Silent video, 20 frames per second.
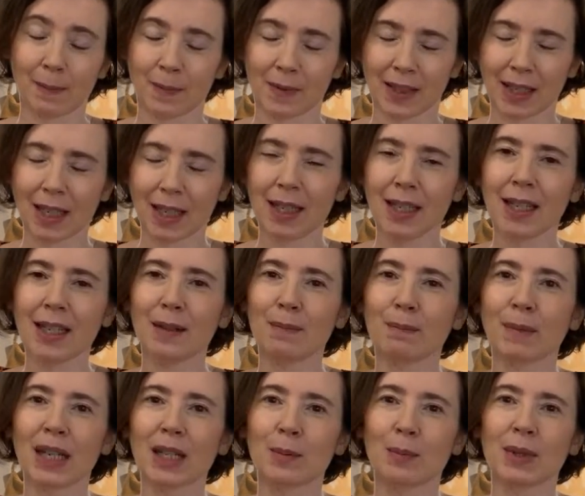daily
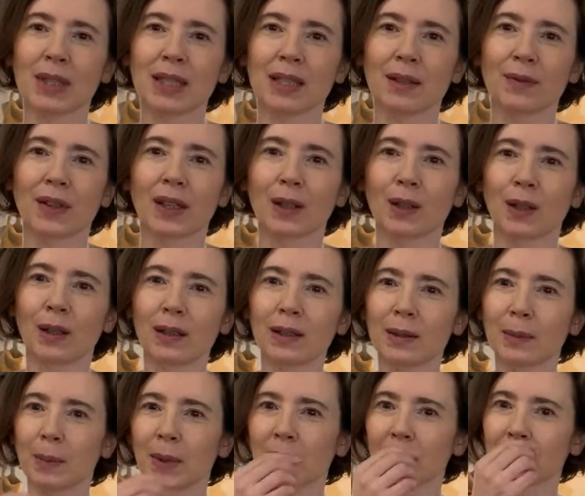might be
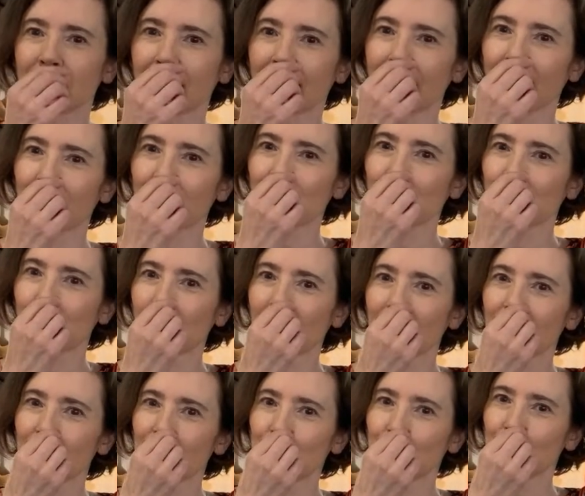difficult because I have to
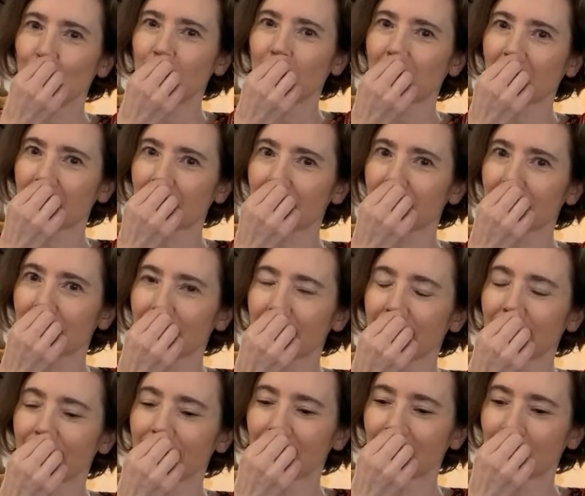work too, but
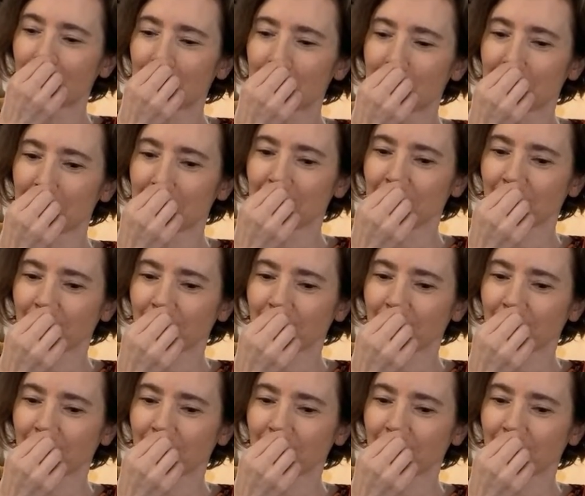um,